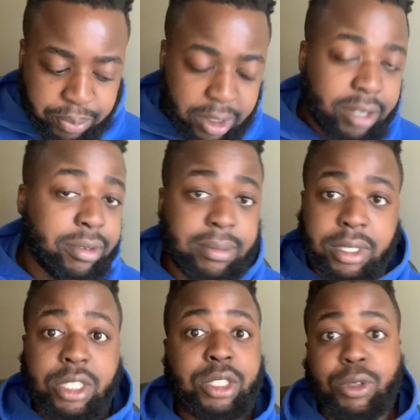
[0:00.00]
But for
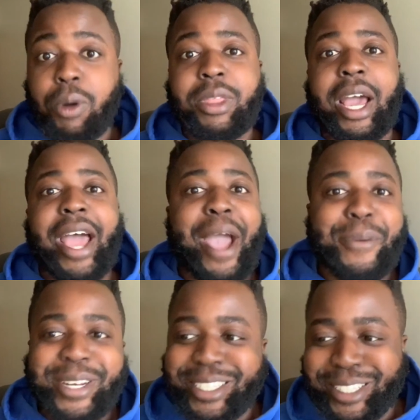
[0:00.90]
me, just know that I
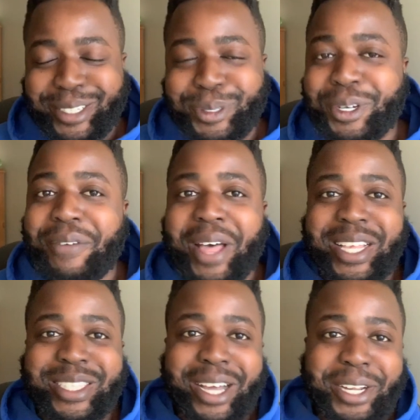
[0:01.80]
went into
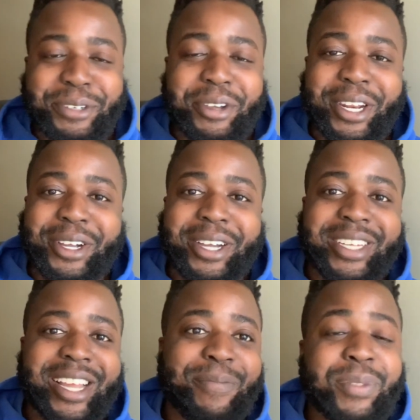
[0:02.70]
$12,000 of credit card
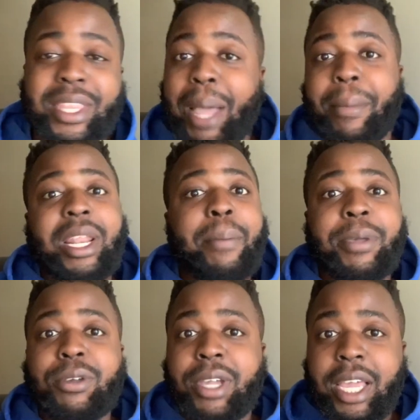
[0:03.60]
debt. That might not be
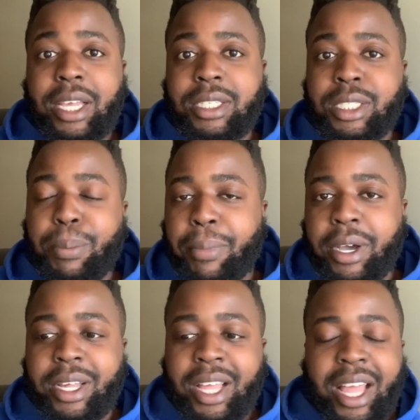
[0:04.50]
your case,
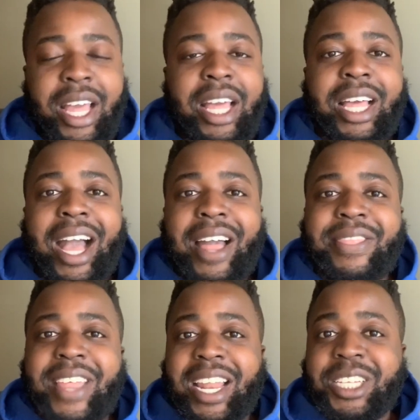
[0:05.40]
but
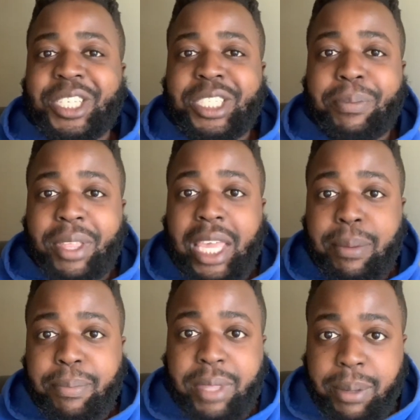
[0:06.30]
that is just something
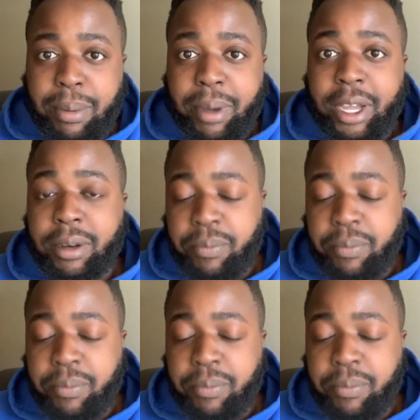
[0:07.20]
to keep in mind.